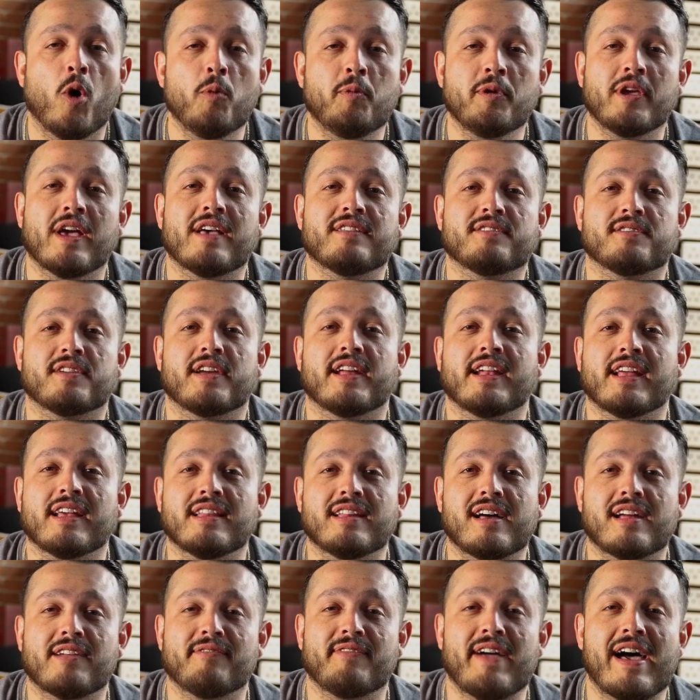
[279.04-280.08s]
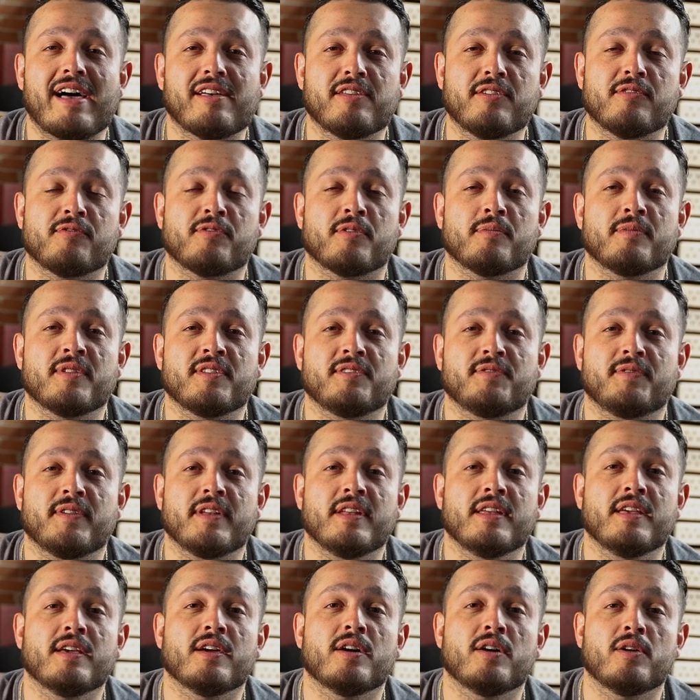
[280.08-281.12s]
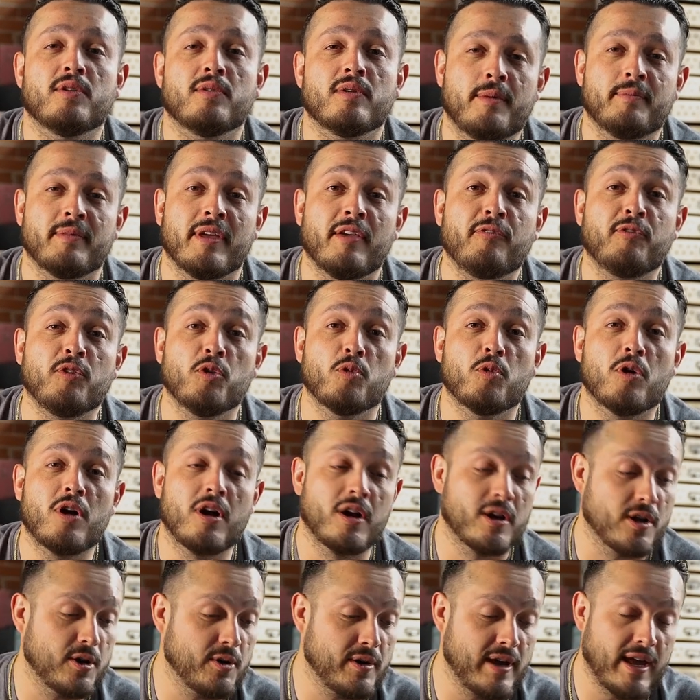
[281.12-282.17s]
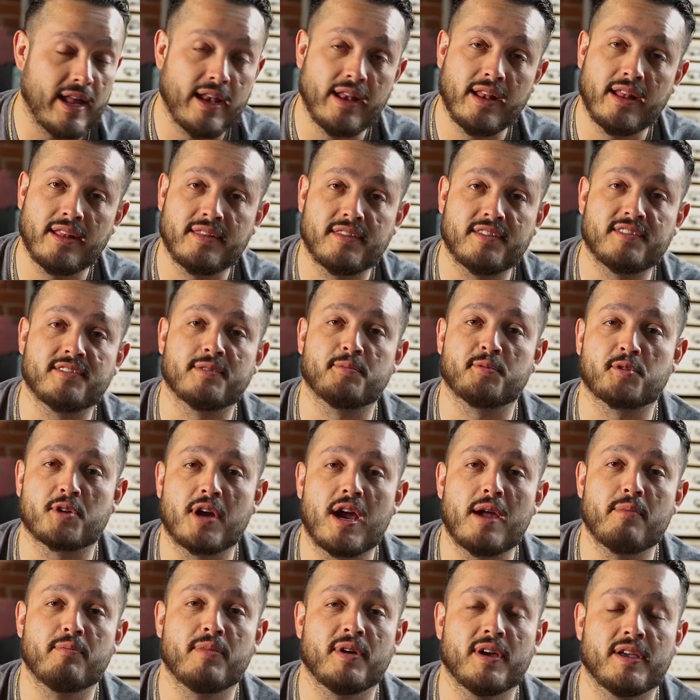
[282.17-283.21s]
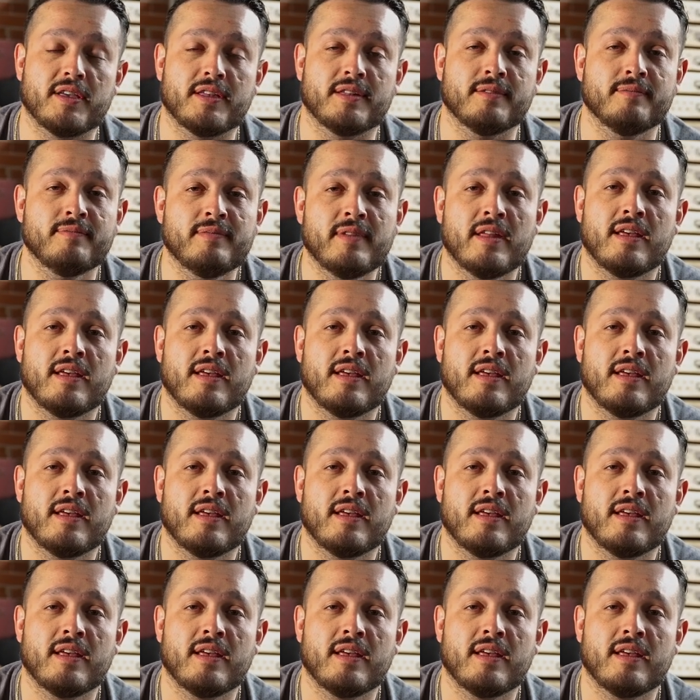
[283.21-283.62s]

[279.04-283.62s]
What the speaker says: you guys are getting a lot of value from this video. If you are, go ahead and hit the subscribe button.